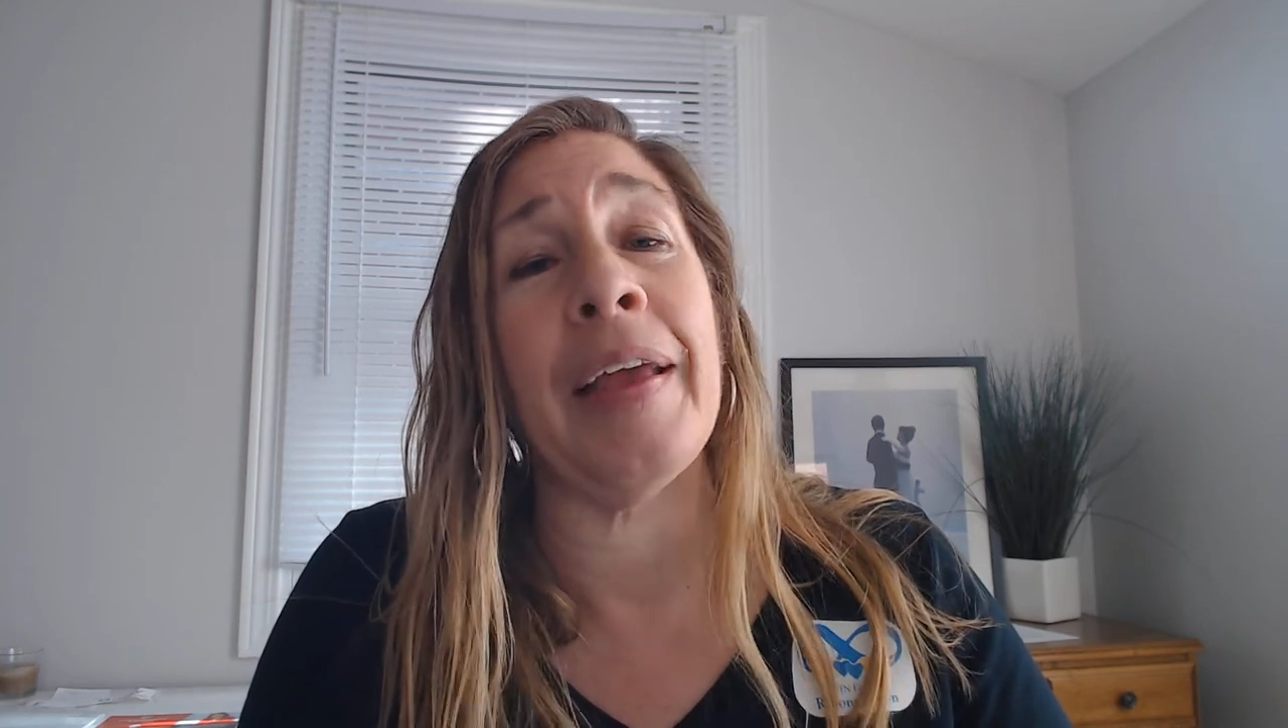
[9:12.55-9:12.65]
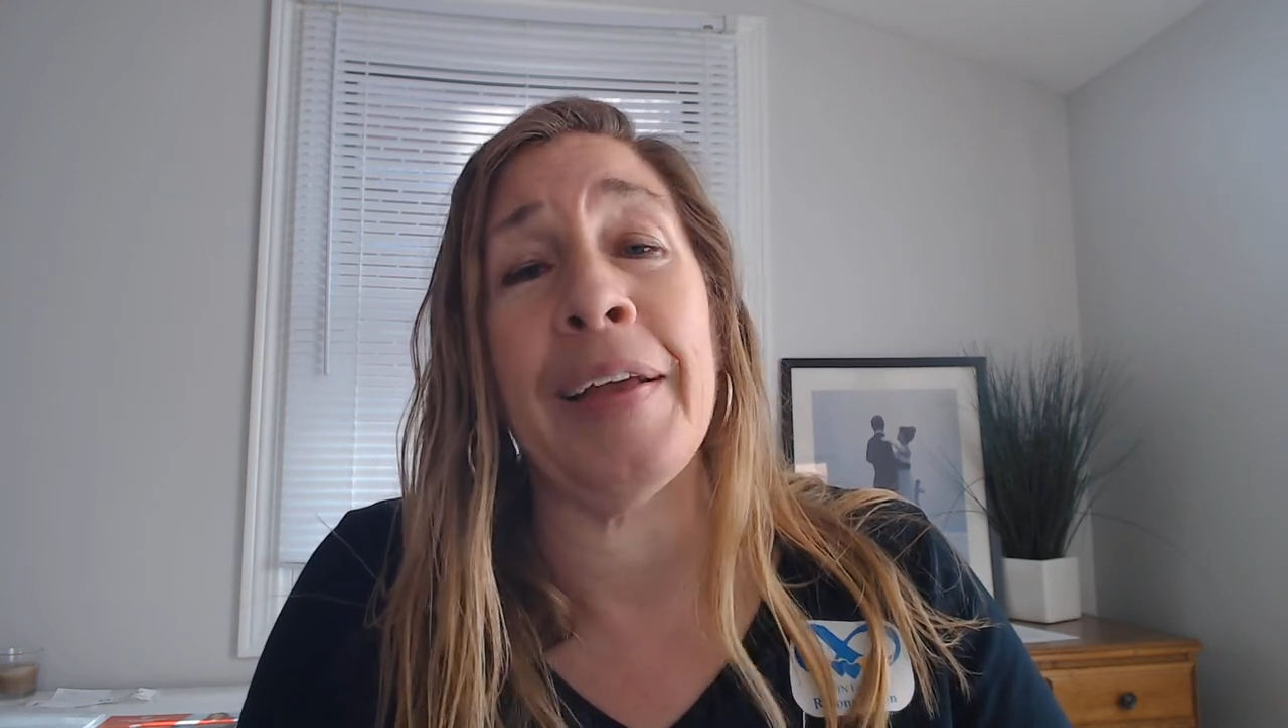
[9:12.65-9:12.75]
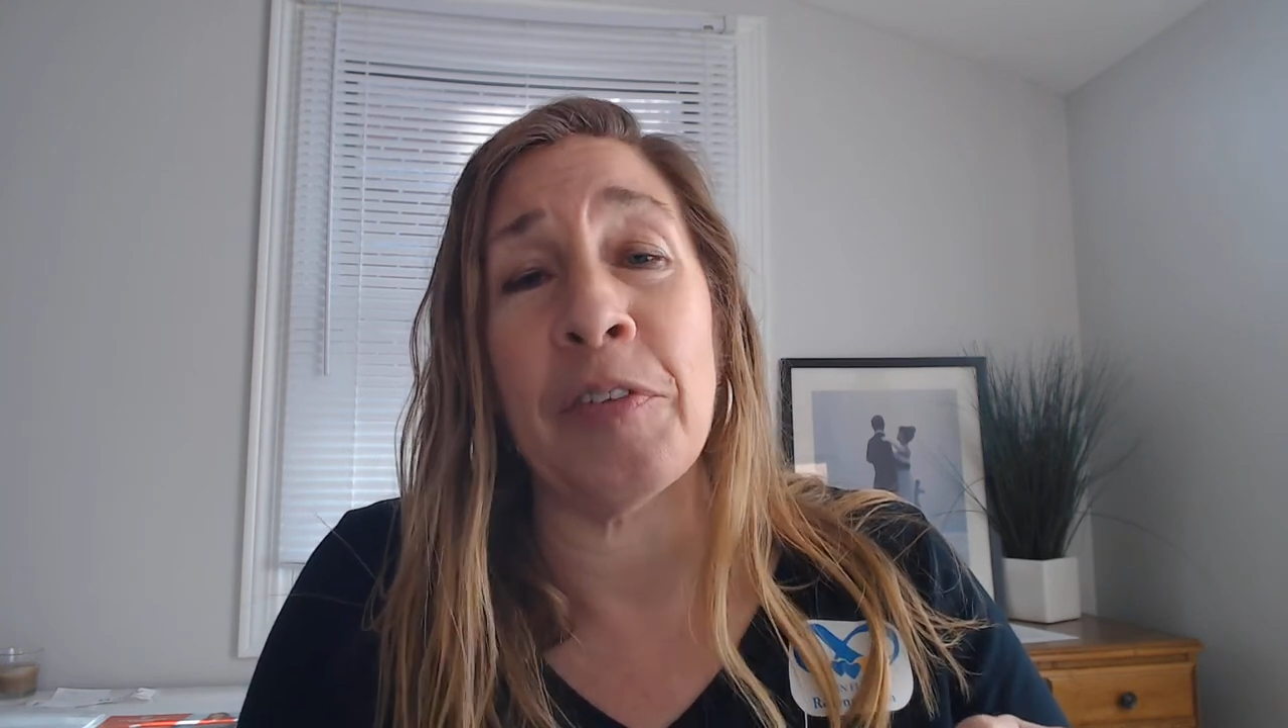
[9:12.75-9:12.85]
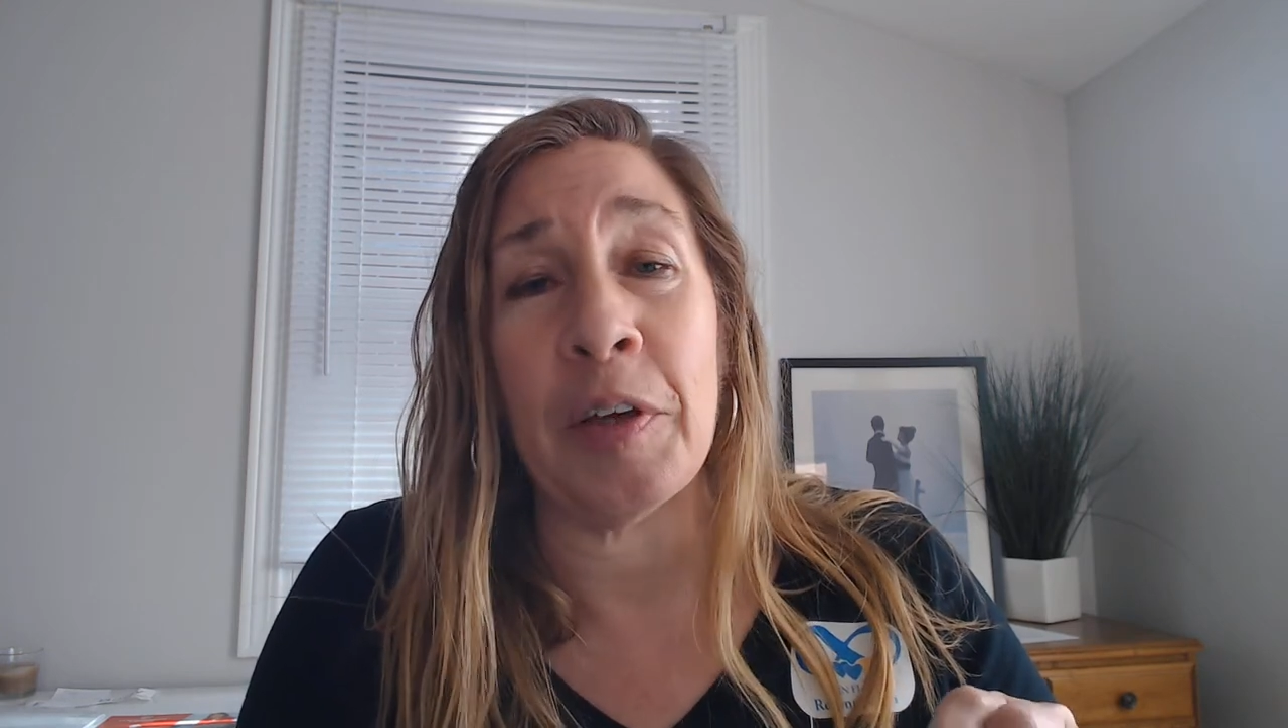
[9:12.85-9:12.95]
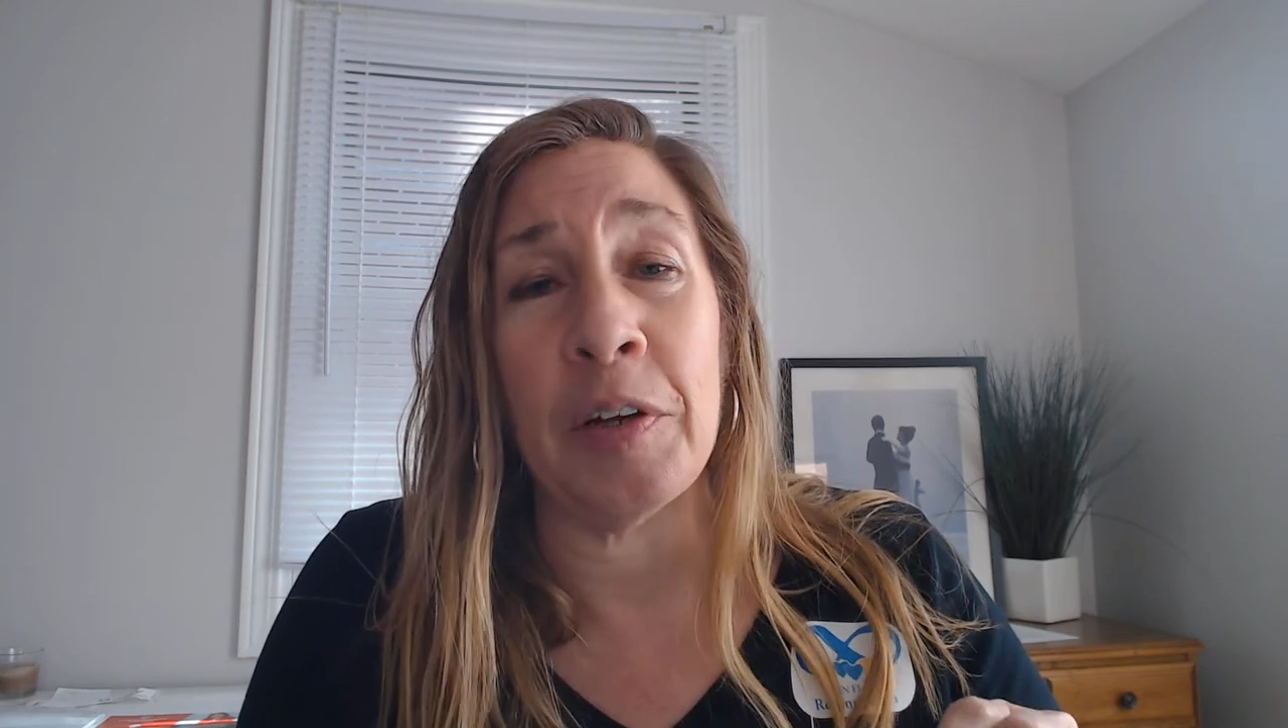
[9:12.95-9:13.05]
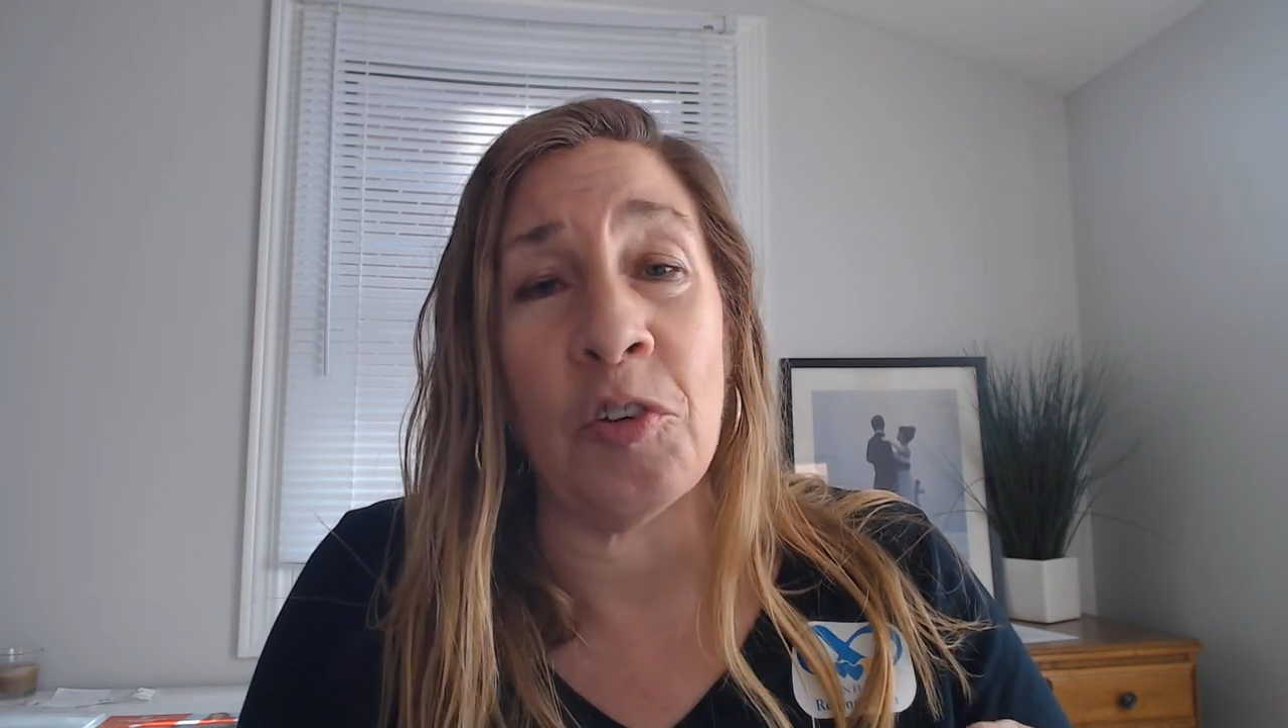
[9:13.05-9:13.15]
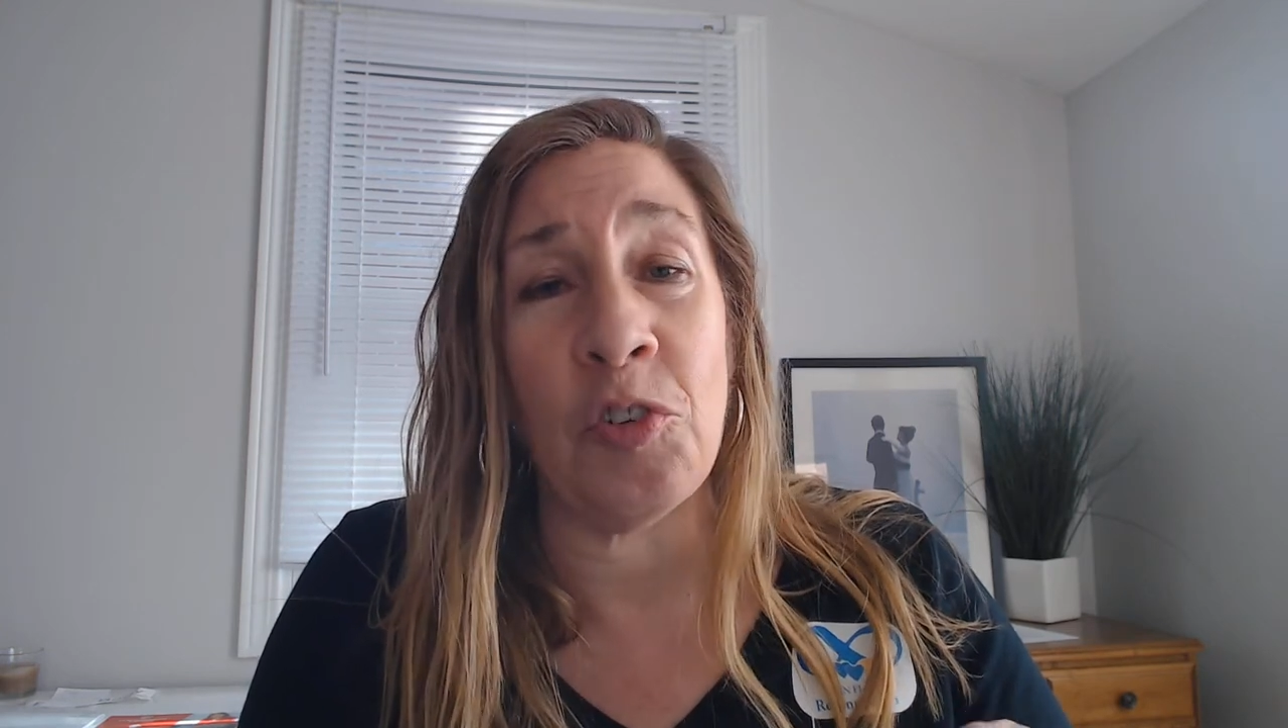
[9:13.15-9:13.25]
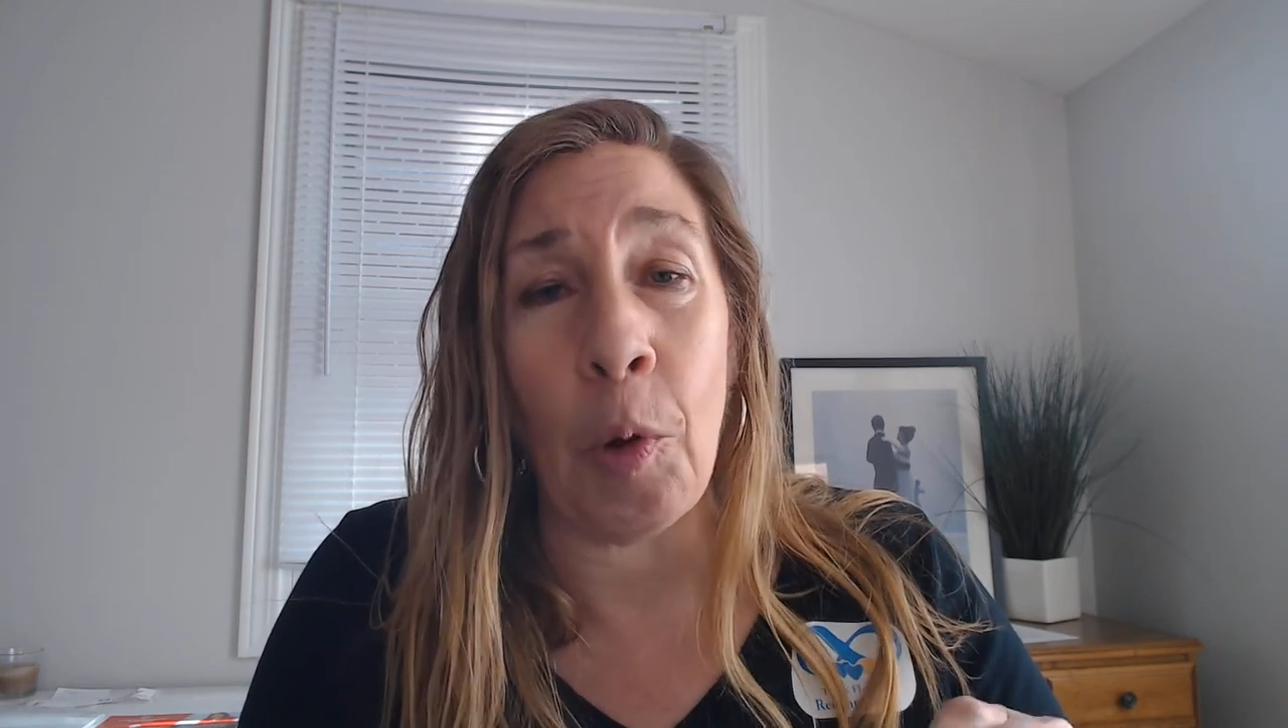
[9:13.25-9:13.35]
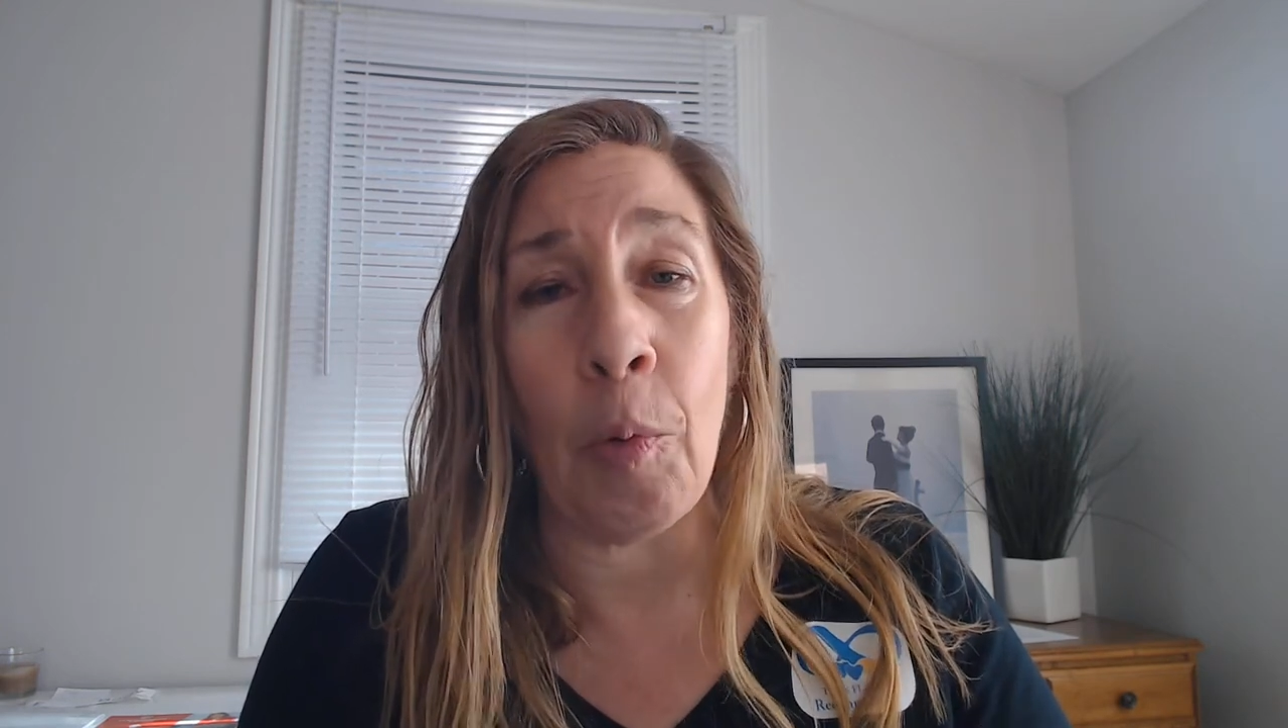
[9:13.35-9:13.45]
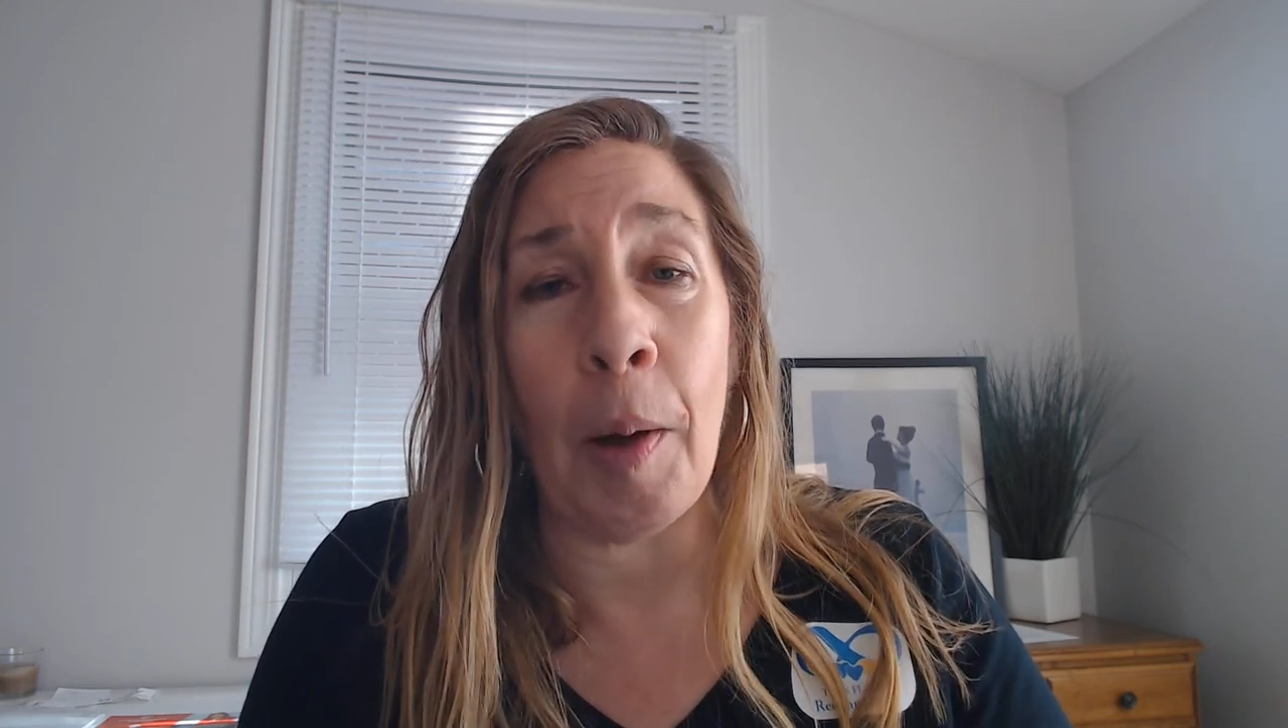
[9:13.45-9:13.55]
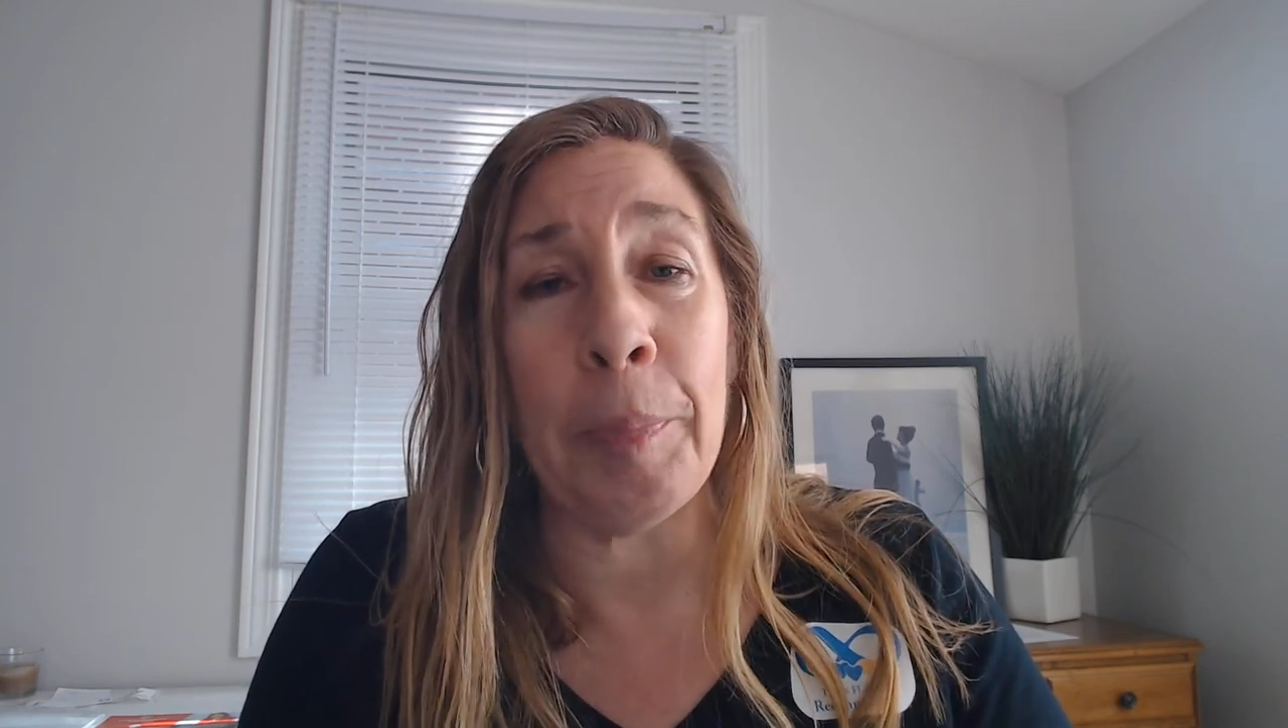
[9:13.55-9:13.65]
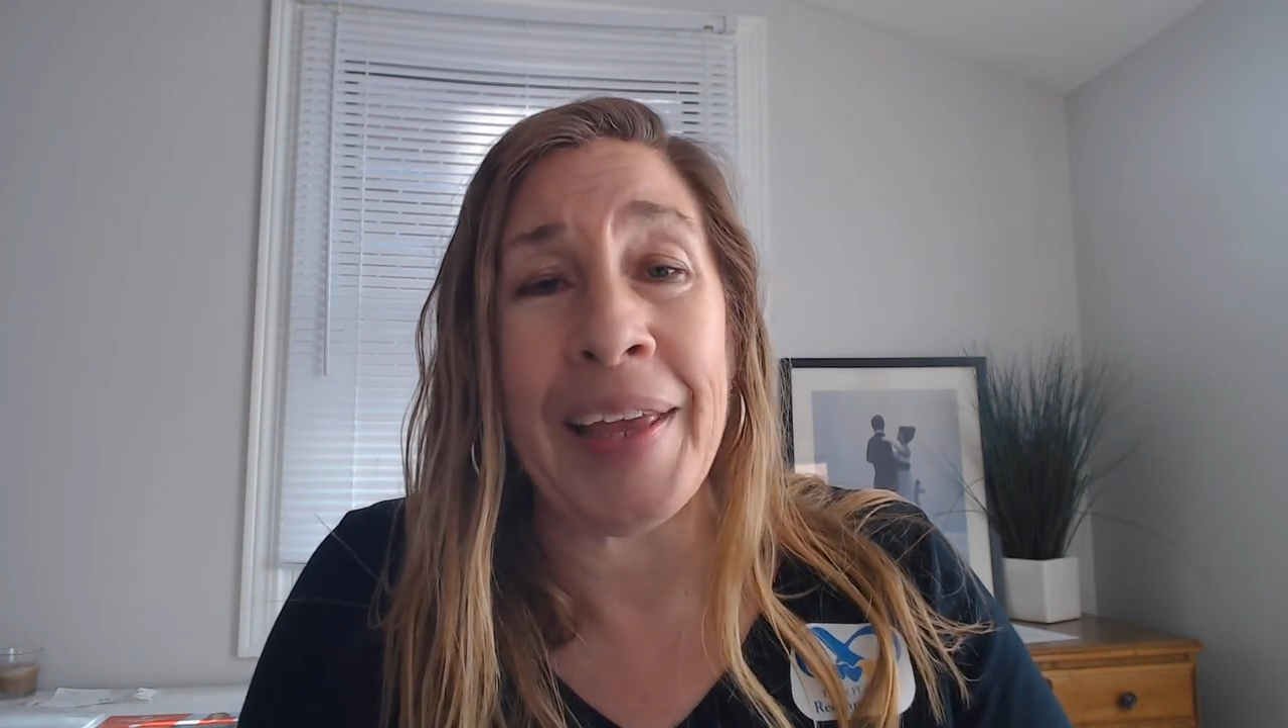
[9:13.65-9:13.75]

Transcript: it's going to show up